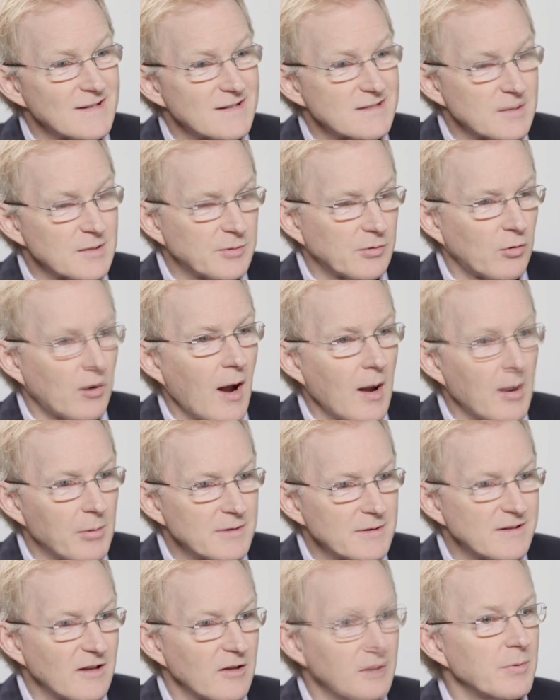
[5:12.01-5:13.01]
and
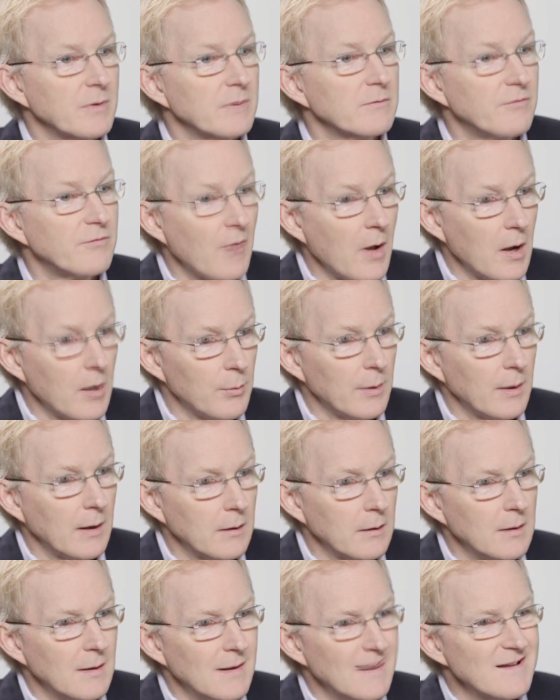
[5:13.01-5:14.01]
subscribers have been
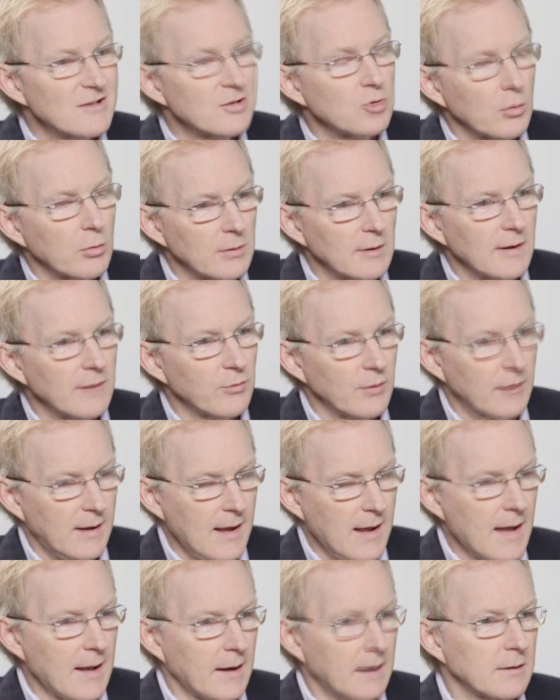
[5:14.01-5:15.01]
following Drone Delivery
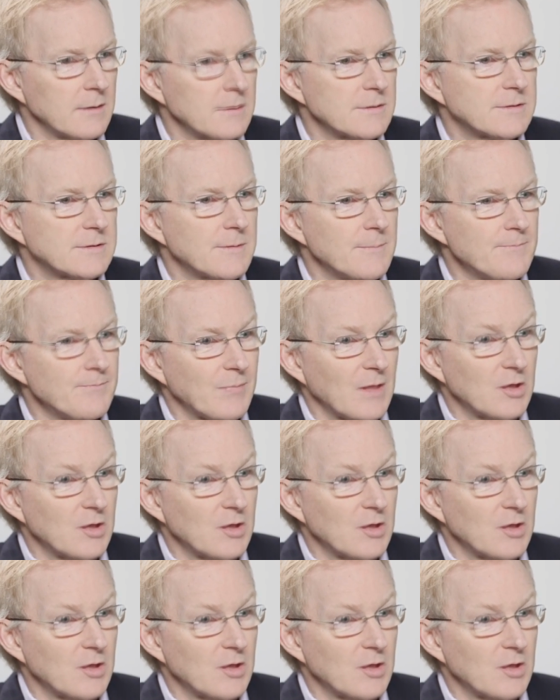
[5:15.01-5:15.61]
Canada's